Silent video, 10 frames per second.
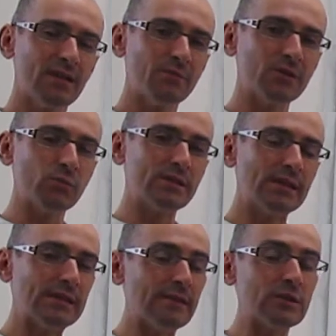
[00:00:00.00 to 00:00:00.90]
happens, we
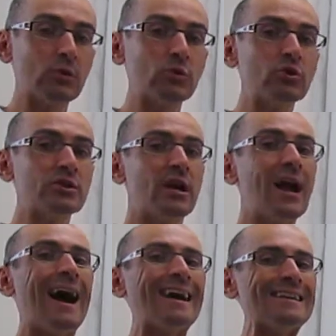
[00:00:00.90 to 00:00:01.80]
say that the solutions are
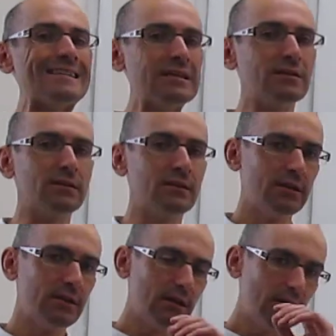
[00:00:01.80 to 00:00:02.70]
ideal.
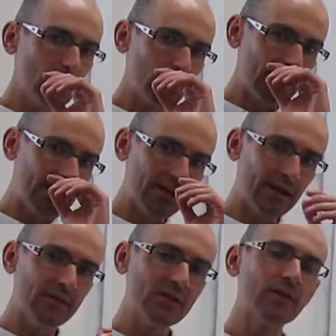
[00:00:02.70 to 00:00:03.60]
Okay, and,
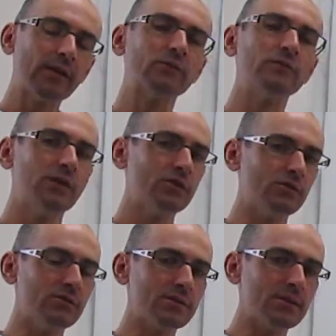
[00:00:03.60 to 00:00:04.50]
and these are the
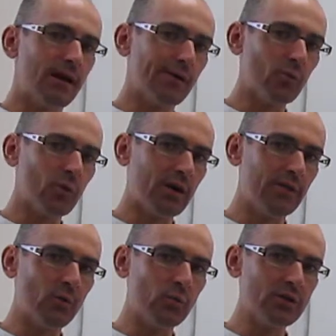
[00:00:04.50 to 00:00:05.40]
conditions
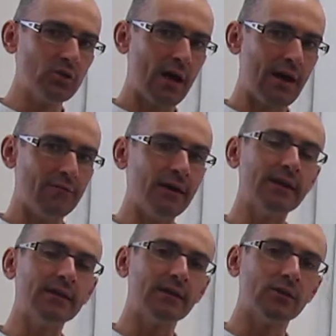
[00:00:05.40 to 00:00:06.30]
under which you have
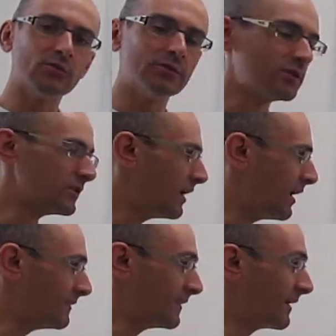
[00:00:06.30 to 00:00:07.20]
ideal condition uh,
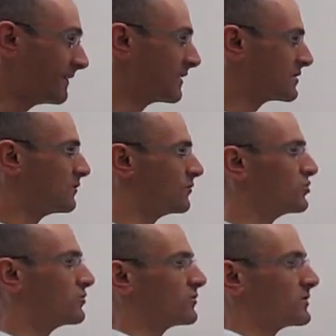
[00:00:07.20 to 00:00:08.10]
and the ideal
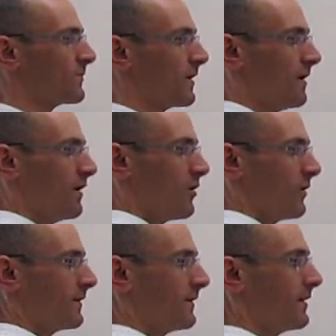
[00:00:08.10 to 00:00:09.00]
solutions.
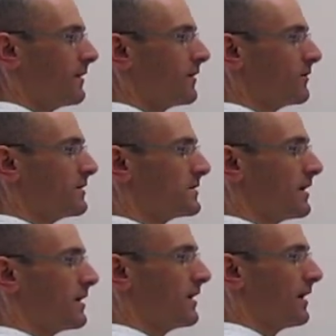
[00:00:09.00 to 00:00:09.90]
But the idea here is
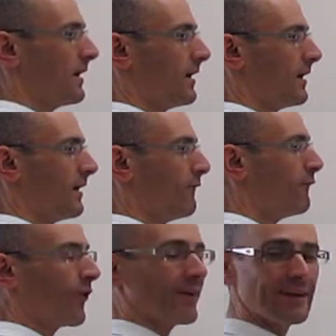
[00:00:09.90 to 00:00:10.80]
that uh,
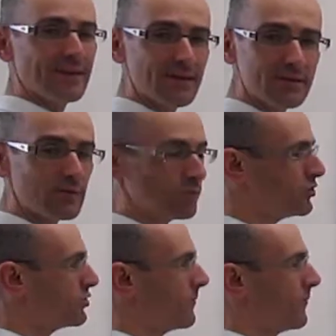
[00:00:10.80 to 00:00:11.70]
for an ideal
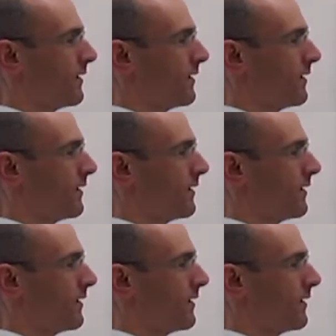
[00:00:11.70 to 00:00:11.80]
solution,